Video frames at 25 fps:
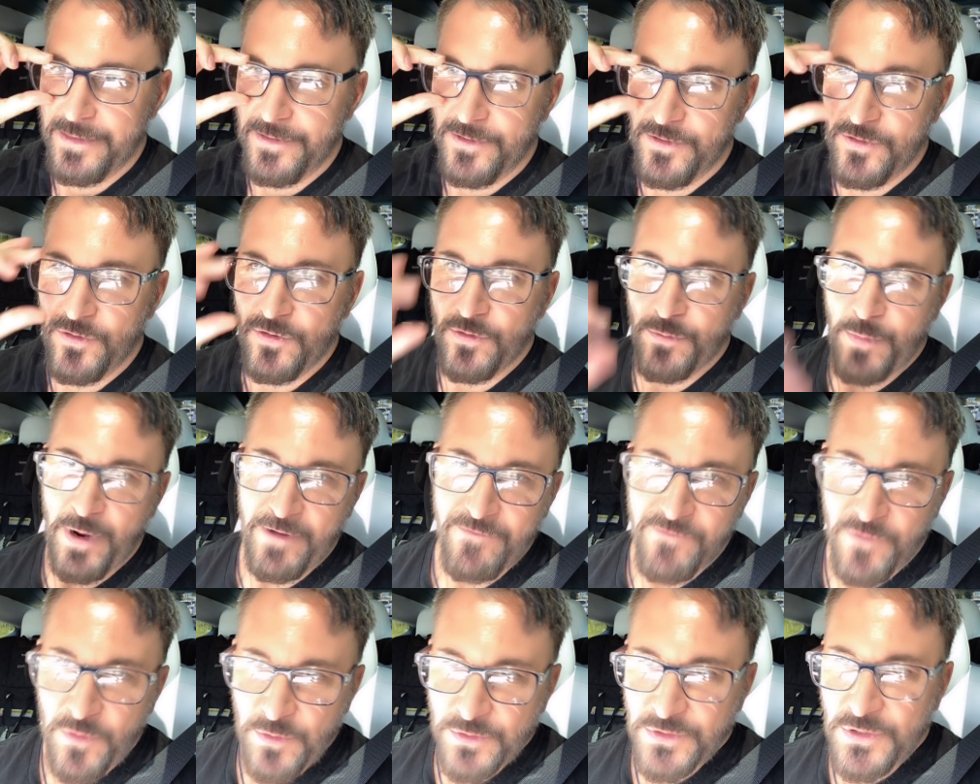or my
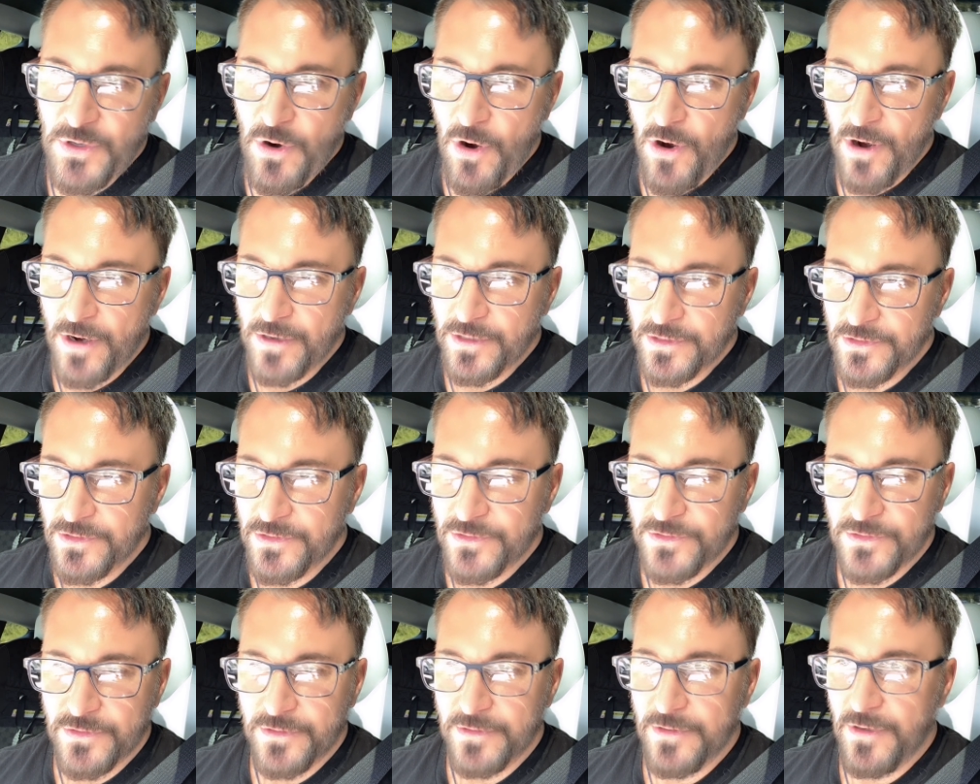first
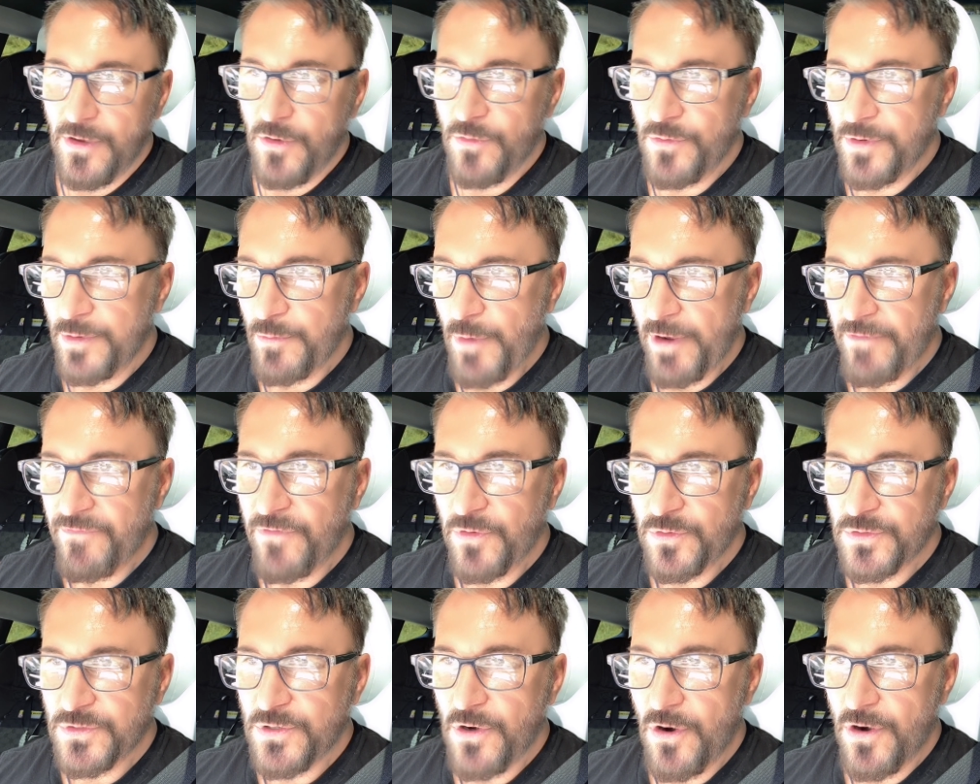cars, owning my
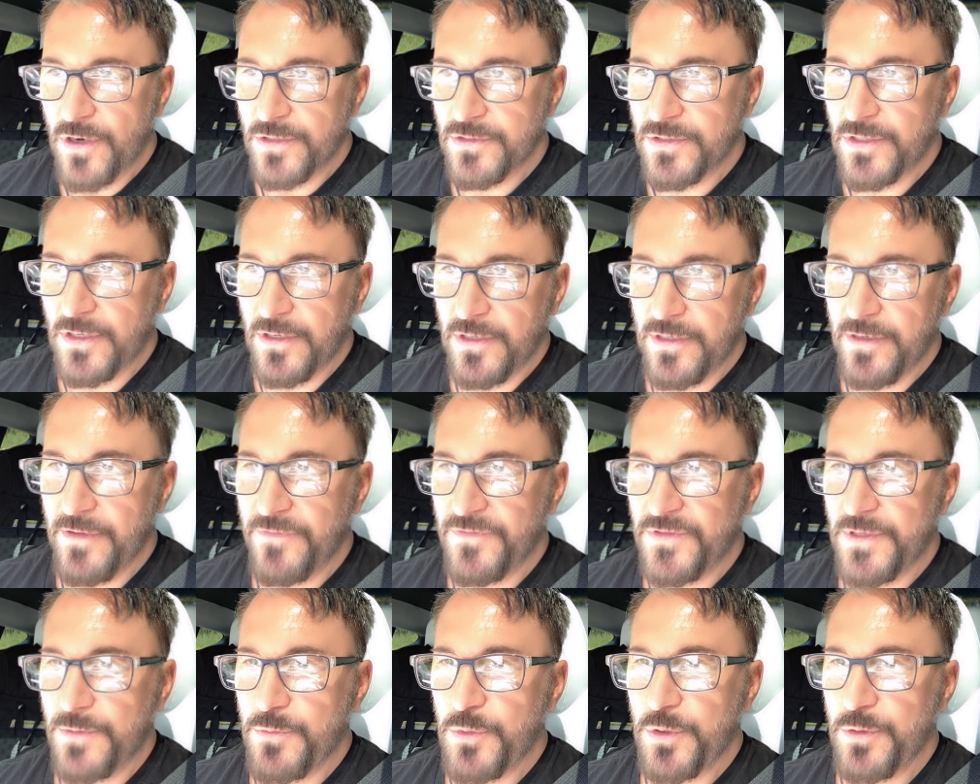first cars, if
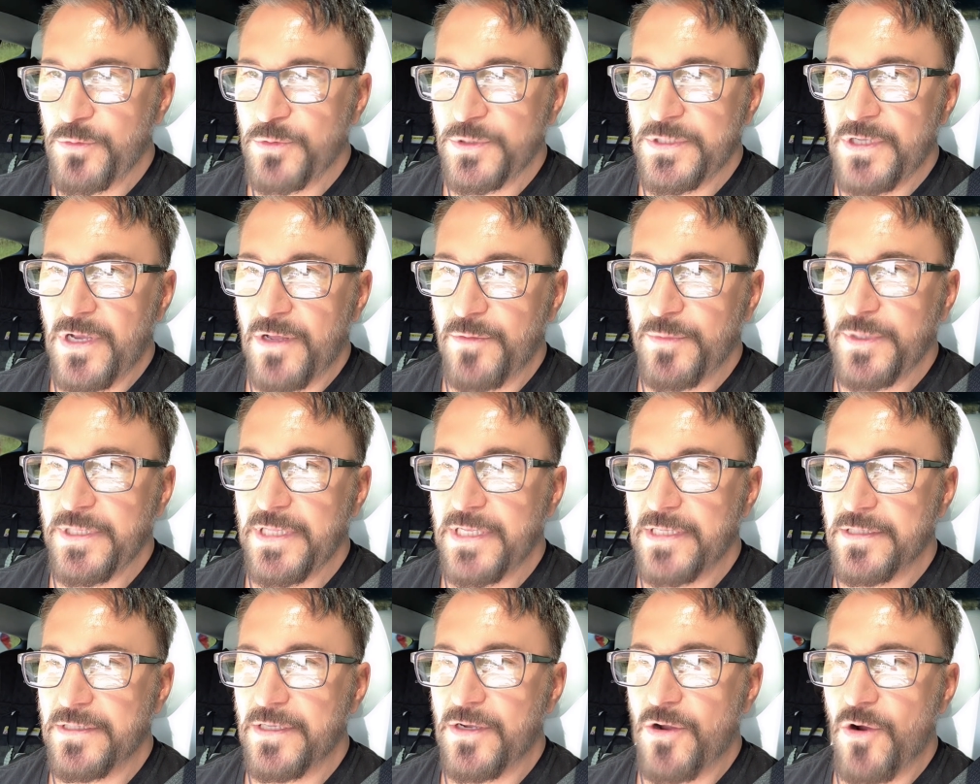somebody would tell me
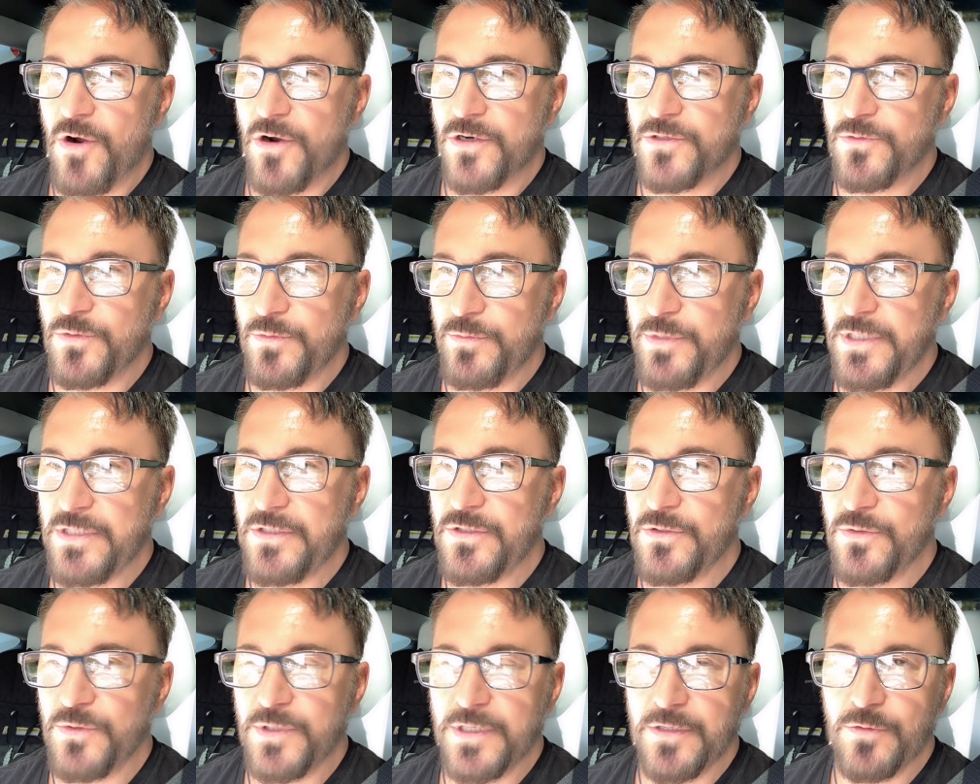that the cars would be
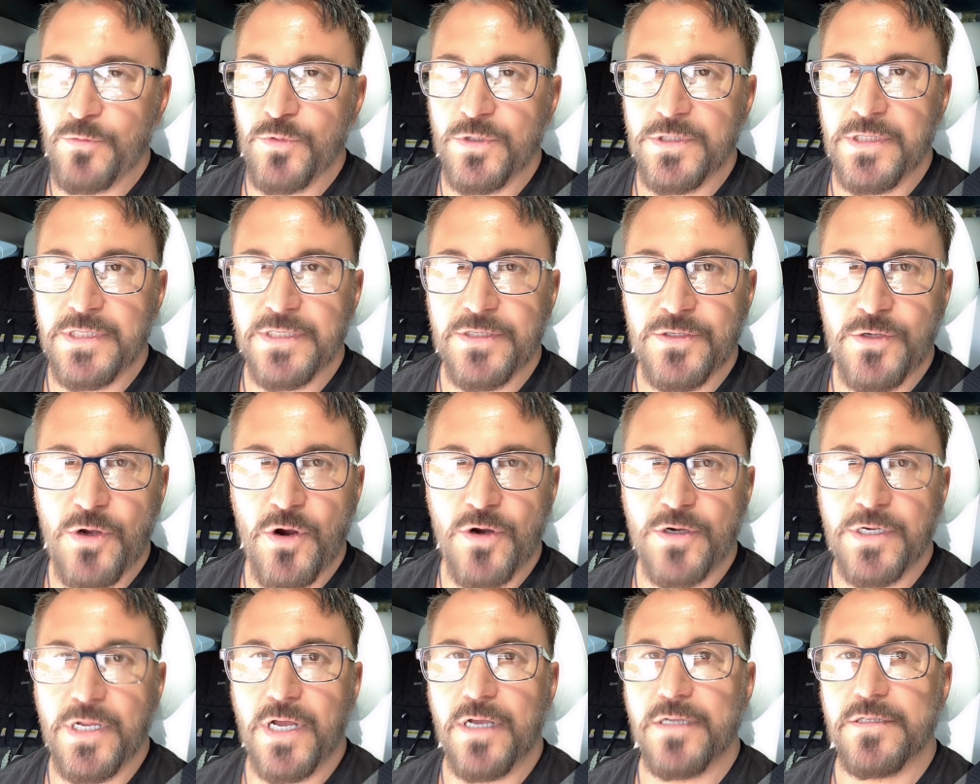doing what this
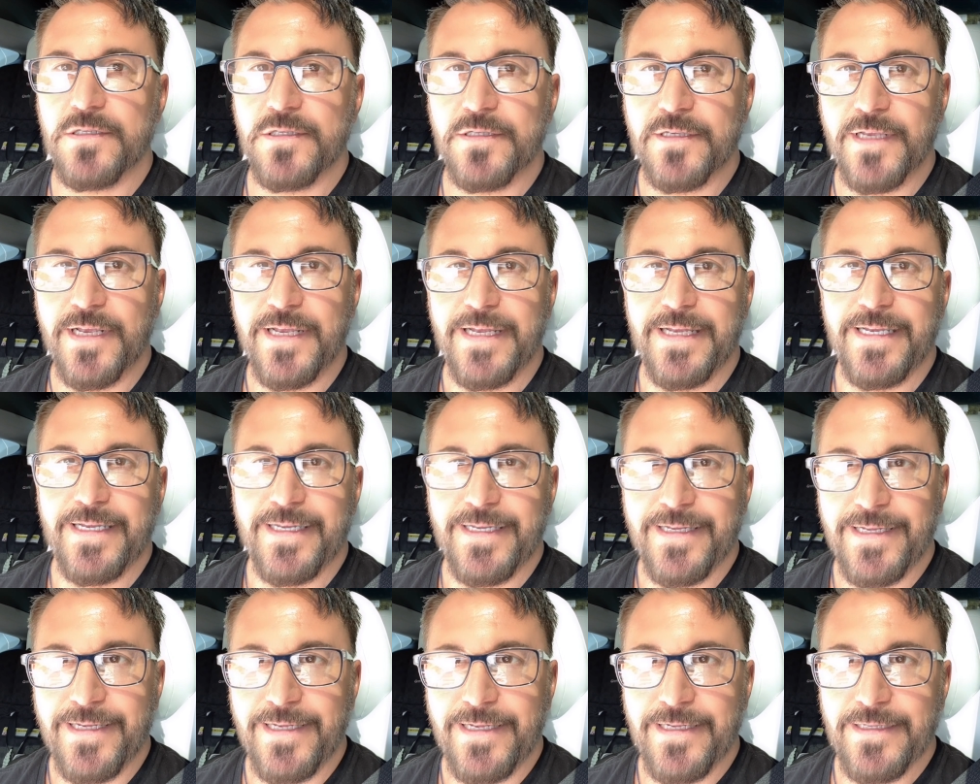car does
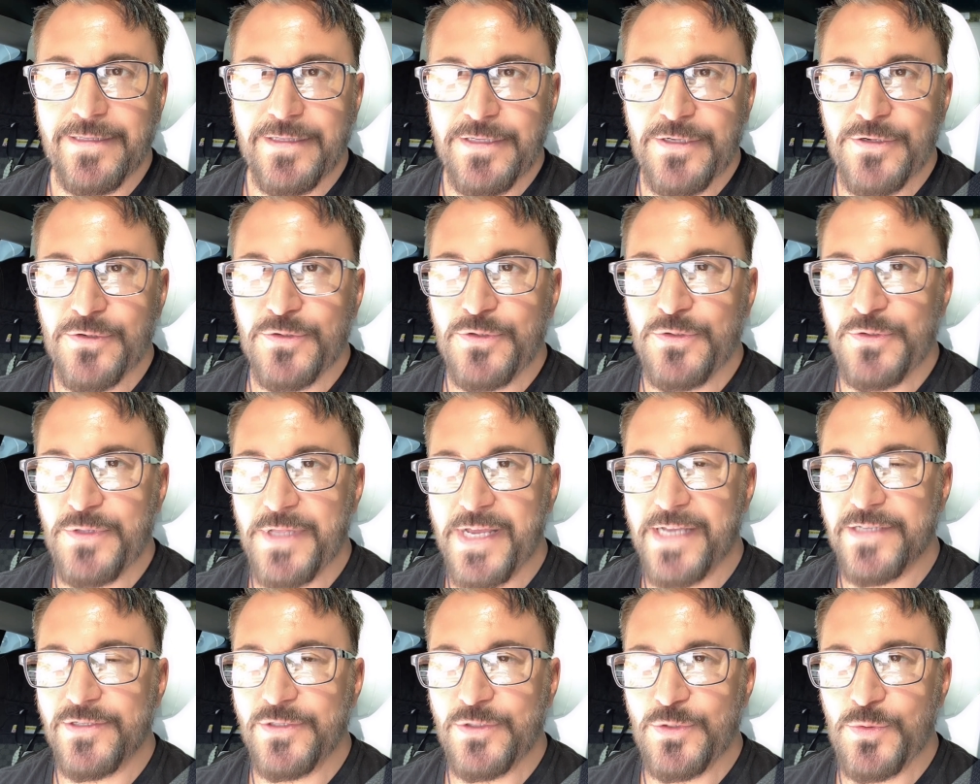in the year
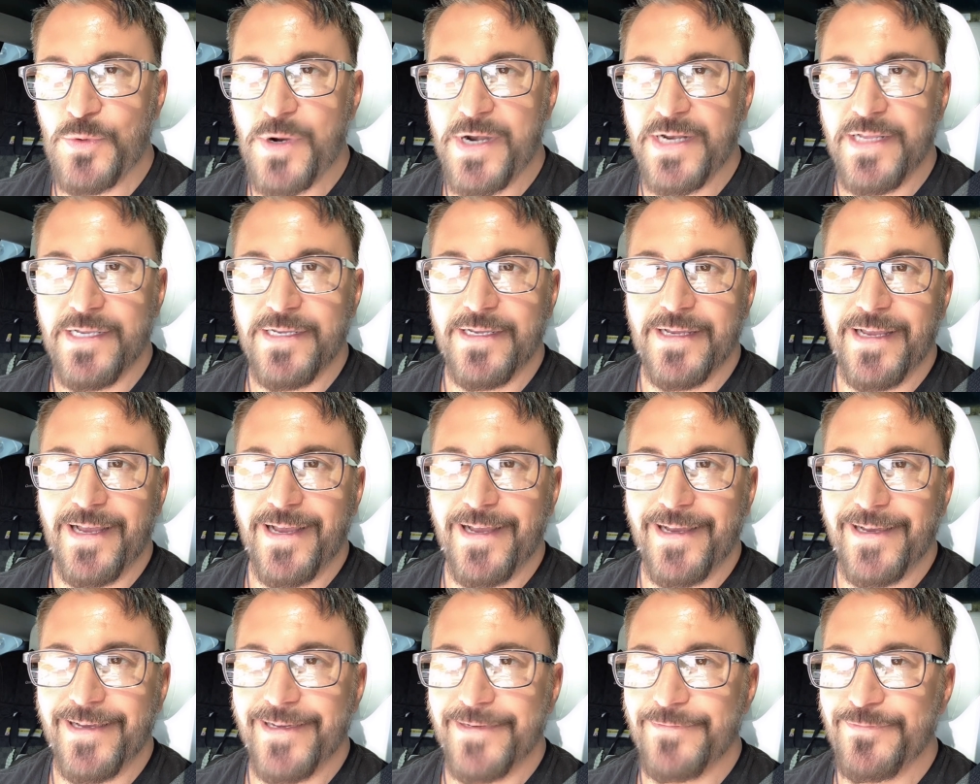2020,
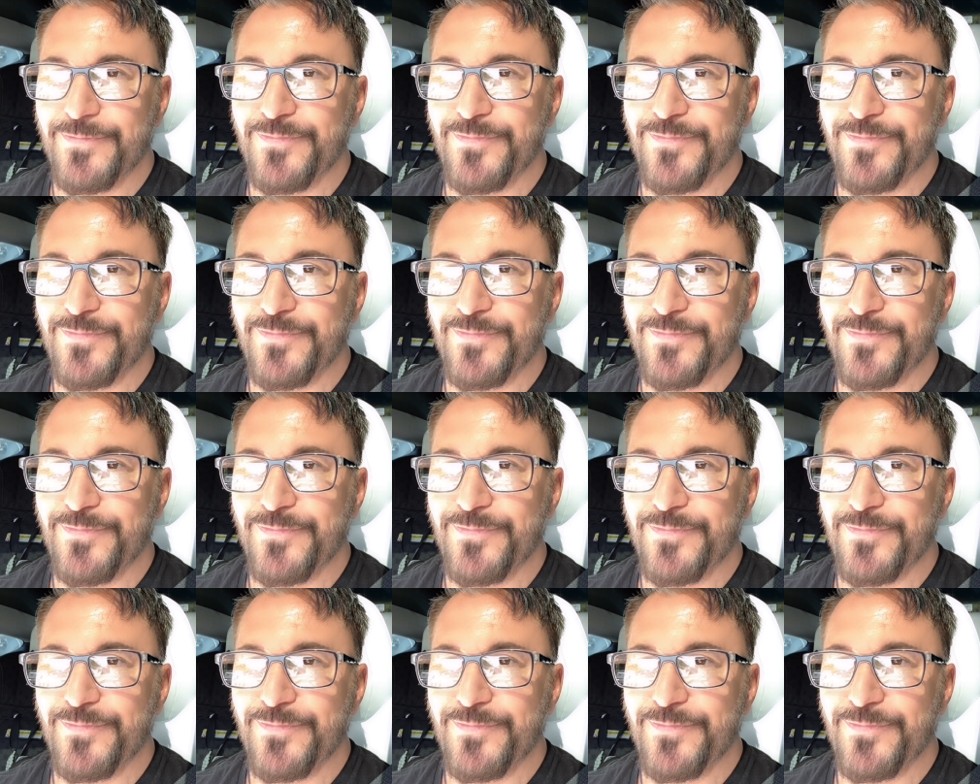I